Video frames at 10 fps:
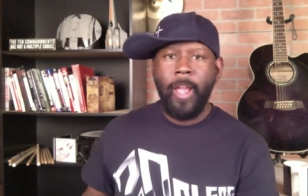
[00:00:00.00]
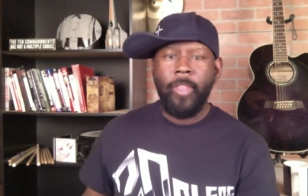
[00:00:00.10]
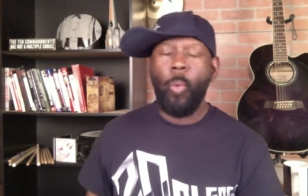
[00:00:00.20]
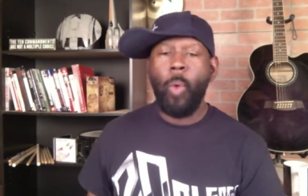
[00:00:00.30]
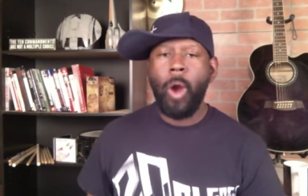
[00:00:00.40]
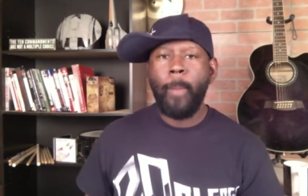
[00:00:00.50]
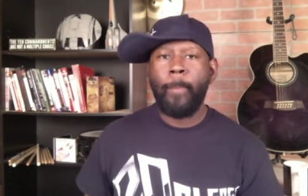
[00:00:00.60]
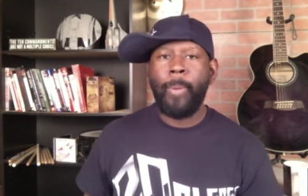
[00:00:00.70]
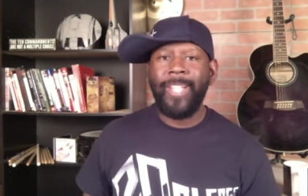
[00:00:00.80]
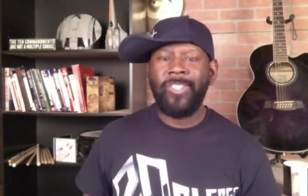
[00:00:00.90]
The word
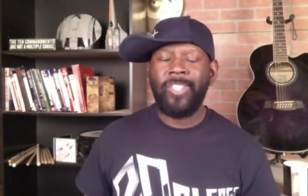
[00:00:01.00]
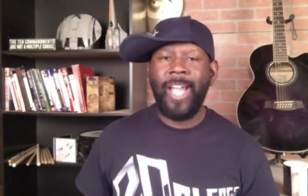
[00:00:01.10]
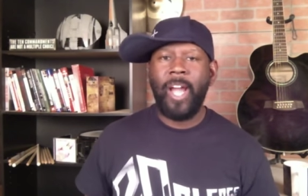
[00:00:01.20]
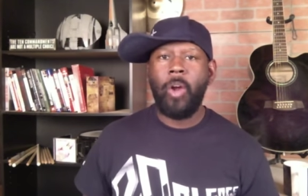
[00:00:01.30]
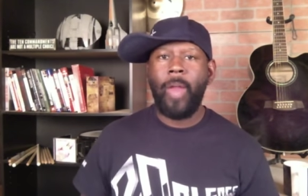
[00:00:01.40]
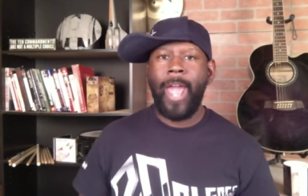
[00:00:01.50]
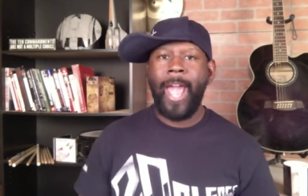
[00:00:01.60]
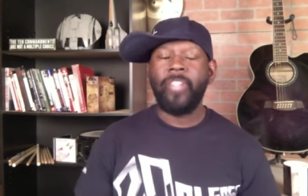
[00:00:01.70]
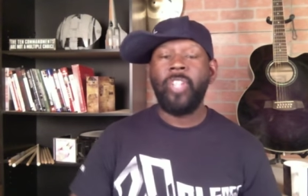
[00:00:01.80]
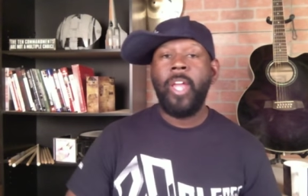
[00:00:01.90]
breaks down
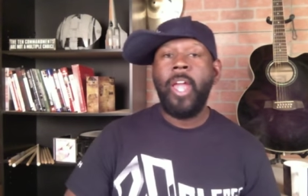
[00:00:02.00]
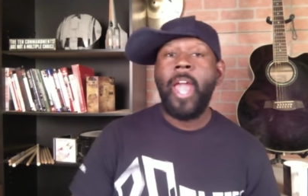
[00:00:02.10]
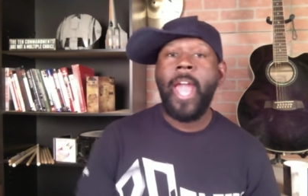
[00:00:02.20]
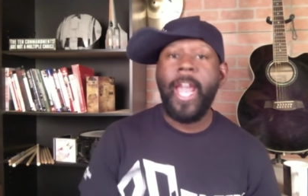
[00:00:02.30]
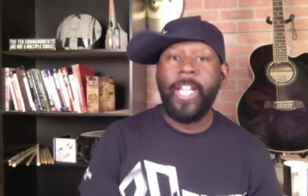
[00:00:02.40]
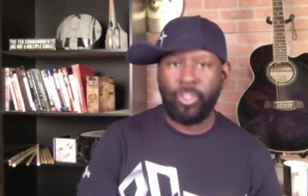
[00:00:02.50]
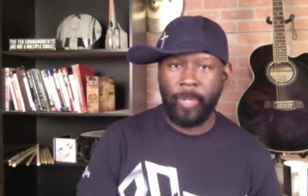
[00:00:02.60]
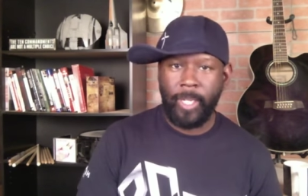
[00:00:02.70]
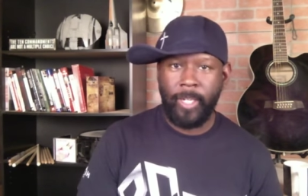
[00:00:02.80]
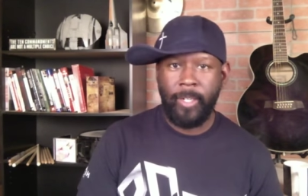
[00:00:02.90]
as
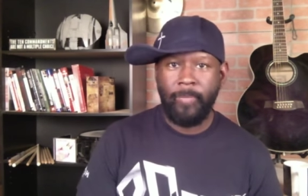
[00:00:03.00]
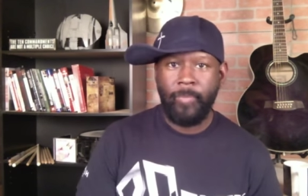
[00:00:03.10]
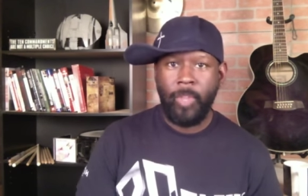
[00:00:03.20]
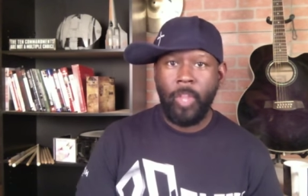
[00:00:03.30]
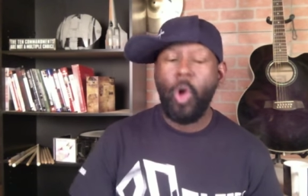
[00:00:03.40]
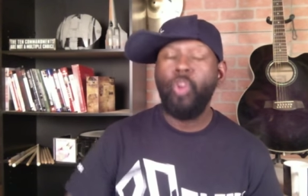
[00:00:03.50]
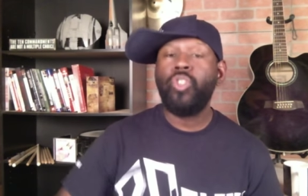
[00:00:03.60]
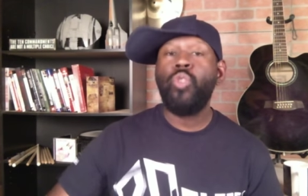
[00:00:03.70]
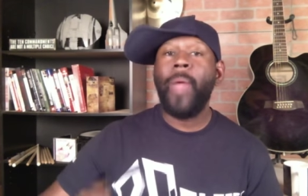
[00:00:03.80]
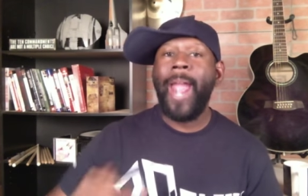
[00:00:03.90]
hatred. Yeah. Those
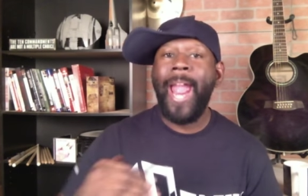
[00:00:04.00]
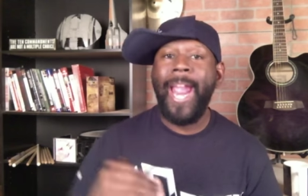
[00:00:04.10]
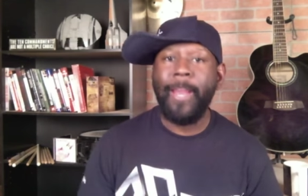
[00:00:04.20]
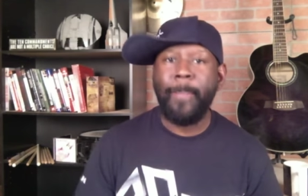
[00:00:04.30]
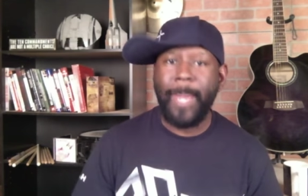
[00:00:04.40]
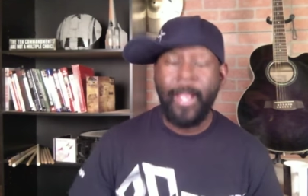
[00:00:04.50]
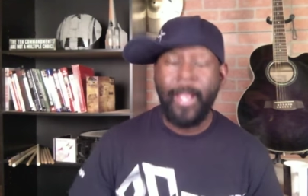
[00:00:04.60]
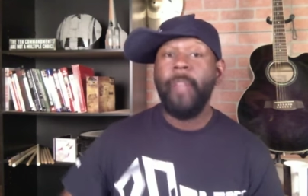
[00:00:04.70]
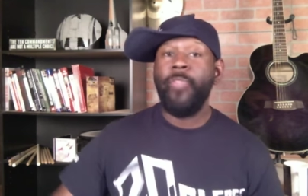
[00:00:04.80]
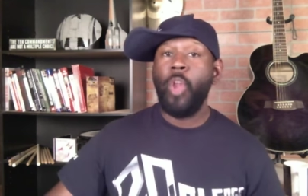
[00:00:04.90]
who hated me.
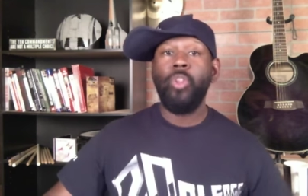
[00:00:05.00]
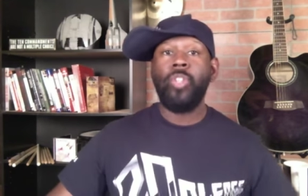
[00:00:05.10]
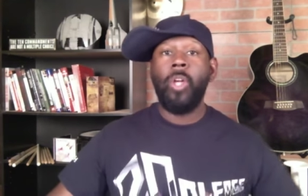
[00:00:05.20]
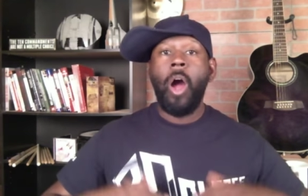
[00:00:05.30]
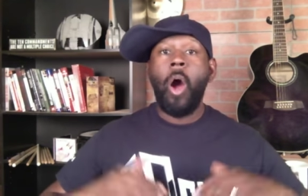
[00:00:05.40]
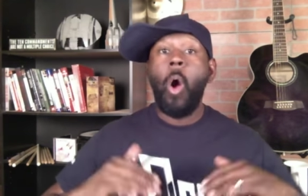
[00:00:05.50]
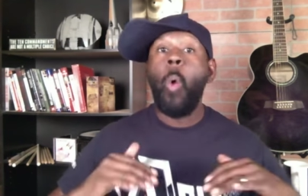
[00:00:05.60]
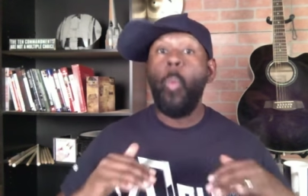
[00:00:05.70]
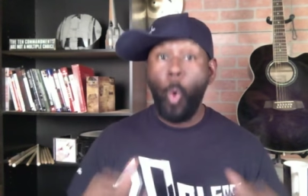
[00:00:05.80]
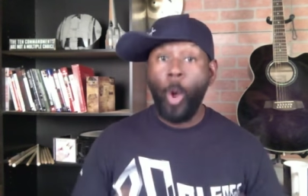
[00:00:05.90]
Warriors. Those
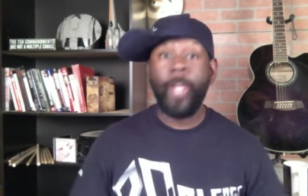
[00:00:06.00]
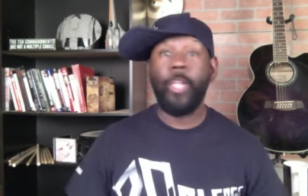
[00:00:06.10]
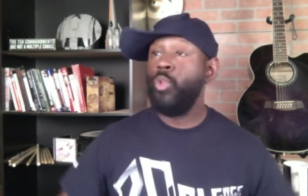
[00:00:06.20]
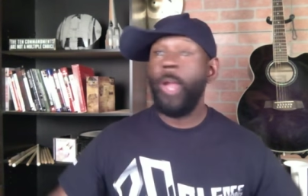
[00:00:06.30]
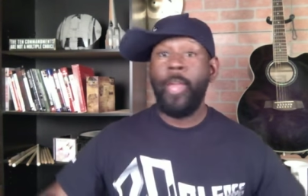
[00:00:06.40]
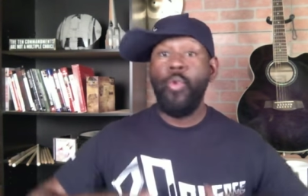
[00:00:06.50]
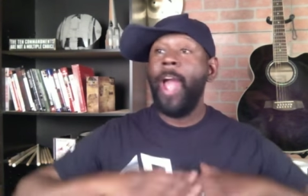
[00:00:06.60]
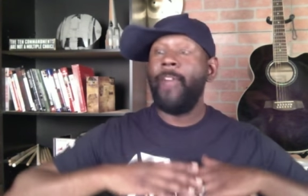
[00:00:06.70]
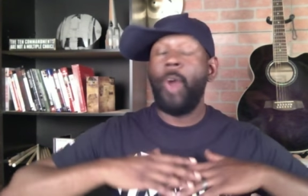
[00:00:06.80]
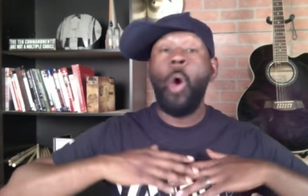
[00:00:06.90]
warriors. You you
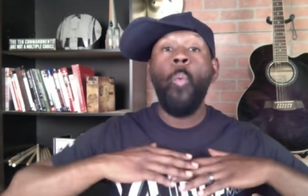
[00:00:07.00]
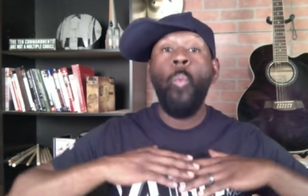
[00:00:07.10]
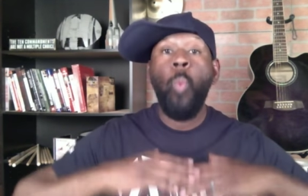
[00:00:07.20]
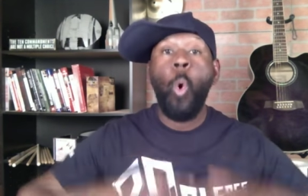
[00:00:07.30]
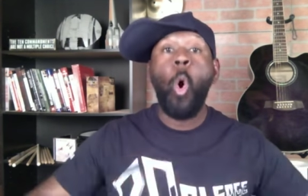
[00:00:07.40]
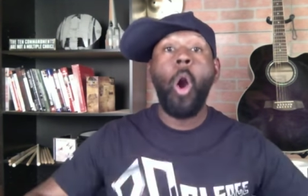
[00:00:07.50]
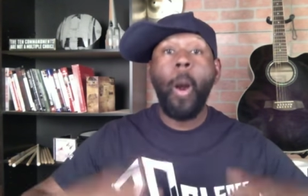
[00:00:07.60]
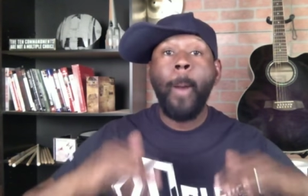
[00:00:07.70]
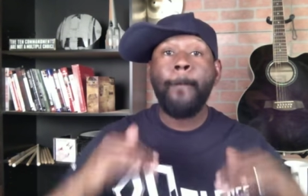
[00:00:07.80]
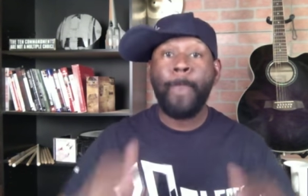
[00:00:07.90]
have a
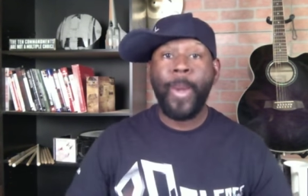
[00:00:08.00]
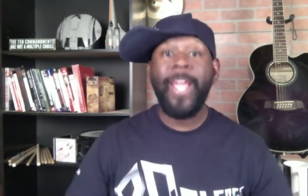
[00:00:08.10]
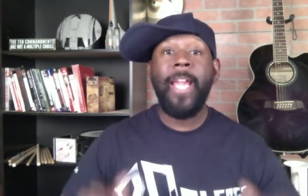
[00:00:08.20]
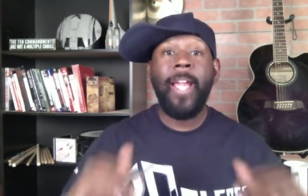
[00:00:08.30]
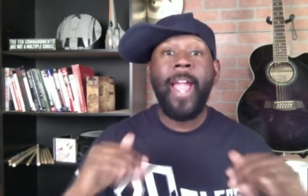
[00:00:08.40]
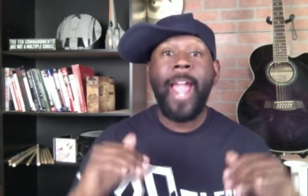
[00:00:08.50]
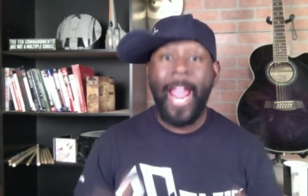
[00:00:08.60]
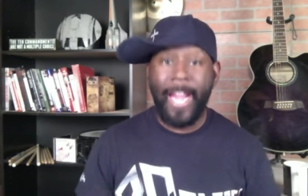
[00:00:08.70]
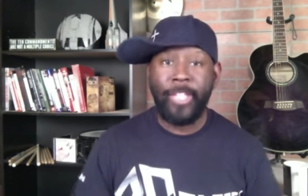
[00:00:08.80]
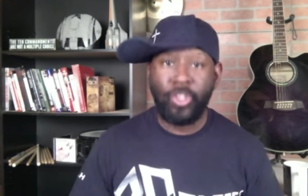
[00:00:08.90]
war bringing
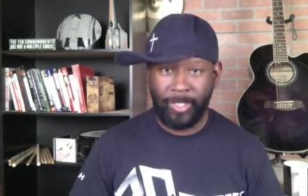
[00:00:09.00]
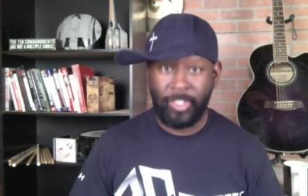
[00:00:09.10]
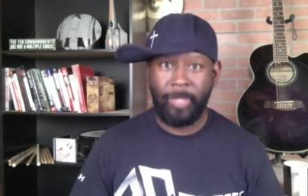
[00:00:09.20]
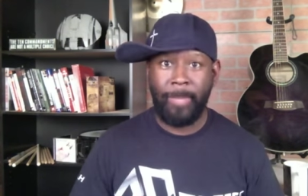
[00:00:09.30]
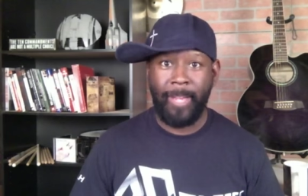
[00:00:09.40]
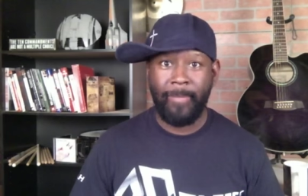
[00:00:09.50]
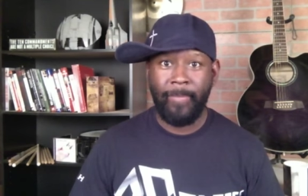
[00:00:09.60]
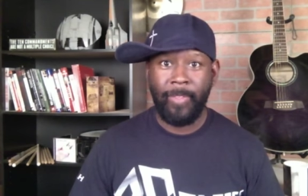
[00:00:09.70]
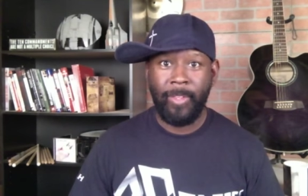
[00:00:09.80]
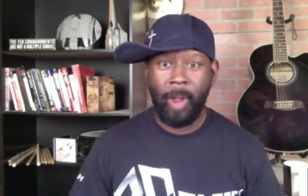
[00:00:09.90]
hatred to me.
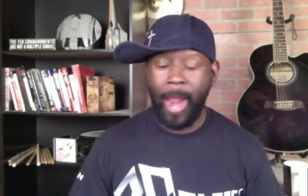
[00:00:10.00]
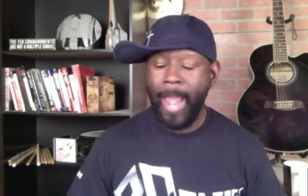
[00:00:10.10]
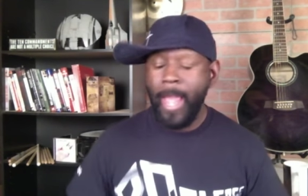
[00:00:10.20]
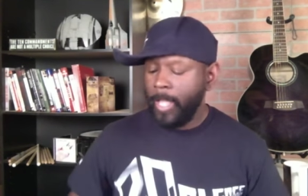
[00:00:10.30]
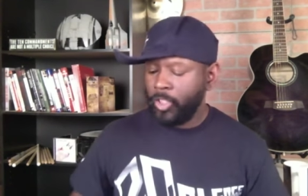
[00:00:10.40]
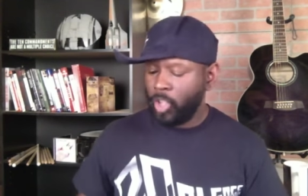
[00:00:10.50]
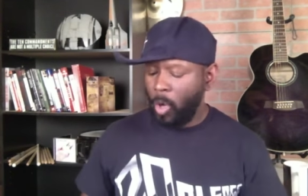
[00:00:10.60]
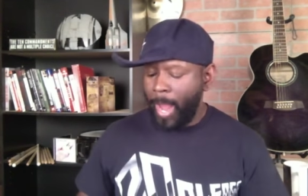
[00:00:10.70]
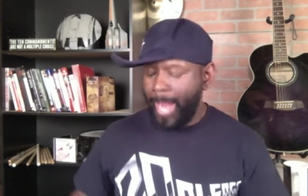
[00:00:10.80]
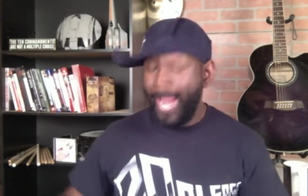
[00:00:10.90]
All right.
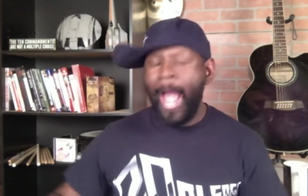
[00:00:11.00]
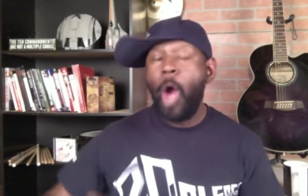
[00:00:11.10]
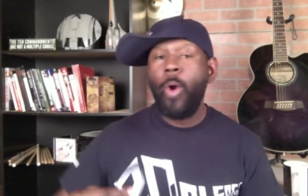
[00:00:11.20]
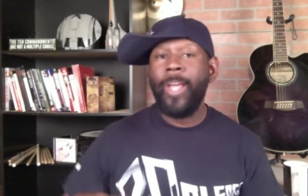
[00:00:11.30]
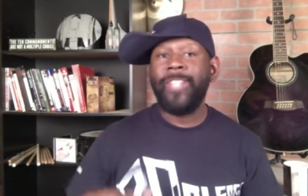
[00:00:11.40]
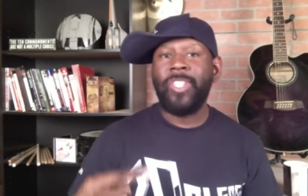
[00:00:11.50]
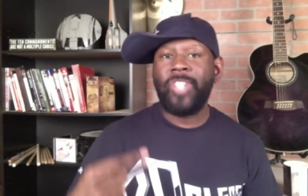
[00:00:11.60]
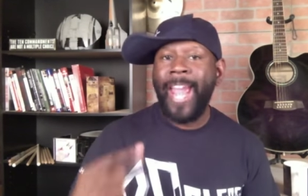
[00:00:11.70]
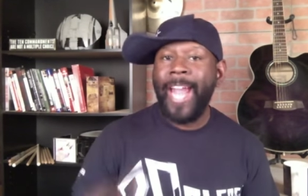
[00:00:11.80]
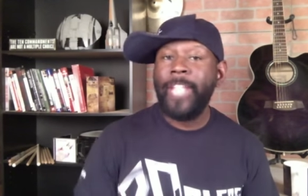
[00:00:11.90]
So, and how is this
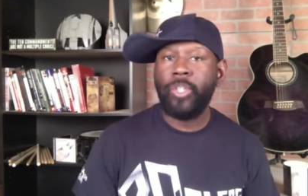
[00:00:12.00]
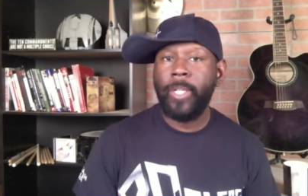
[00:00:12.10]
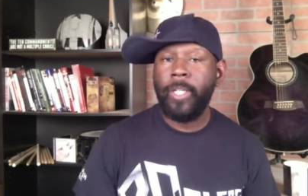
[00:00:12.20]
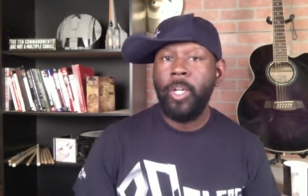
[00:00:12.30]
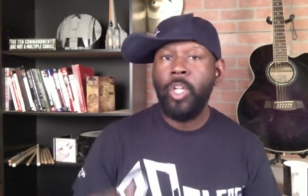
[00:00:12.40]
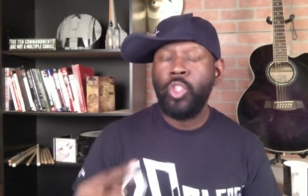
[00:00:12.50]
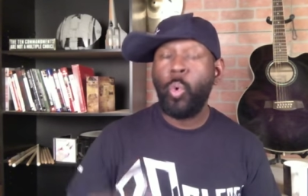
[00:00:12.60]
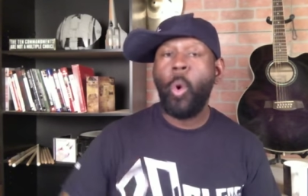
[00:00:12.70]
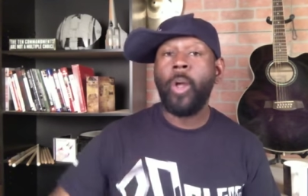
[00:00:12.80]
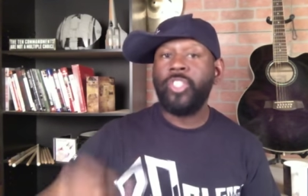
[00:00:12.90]
hatred
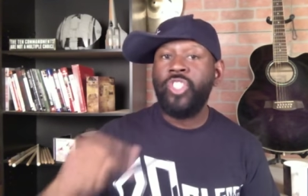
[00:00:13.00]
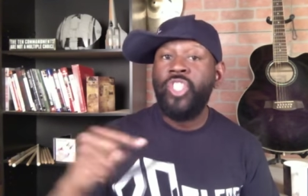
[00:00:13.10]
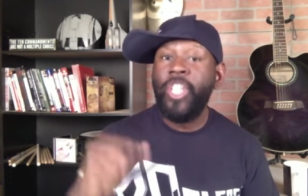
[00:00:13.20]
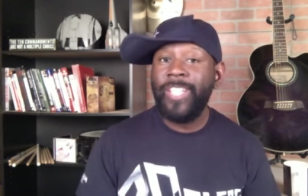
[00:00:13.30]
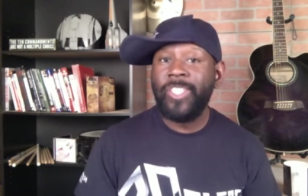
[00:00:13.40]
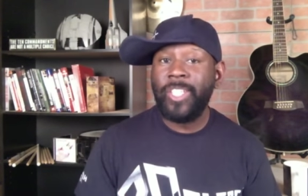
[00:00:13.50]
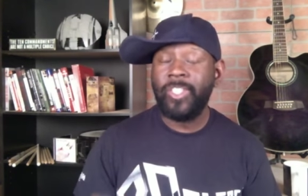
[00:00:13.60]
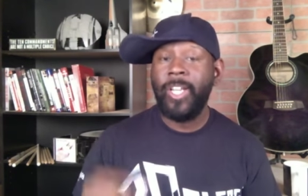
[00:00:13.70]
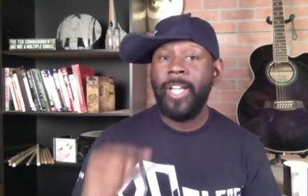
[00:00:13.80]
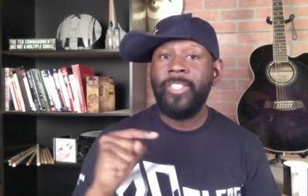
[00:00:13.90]
towards
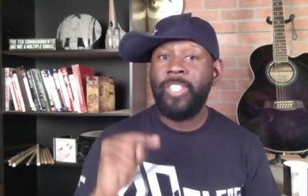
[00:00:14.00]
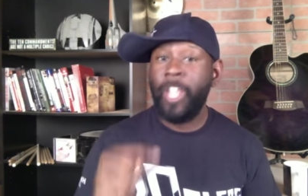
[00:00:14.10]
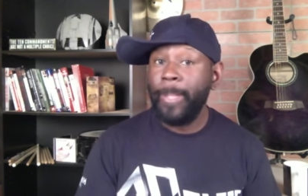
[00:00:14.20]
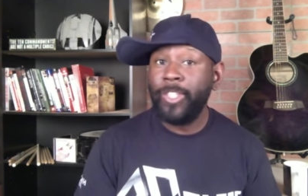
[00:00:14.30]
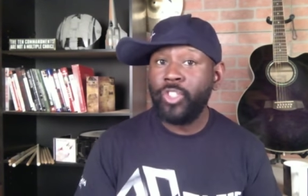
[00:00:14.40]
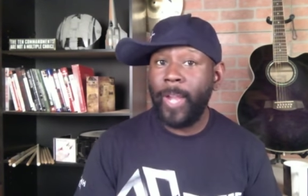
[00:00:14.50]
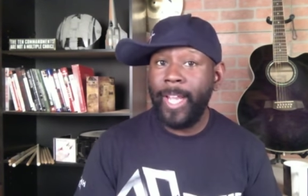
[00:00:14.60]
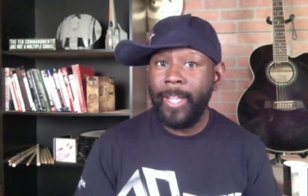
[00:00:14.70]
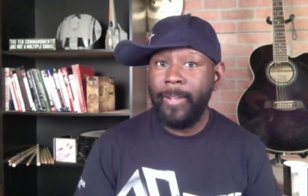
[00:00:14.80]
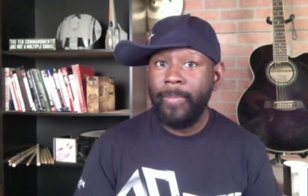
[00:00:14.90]
Jesus demonstrated?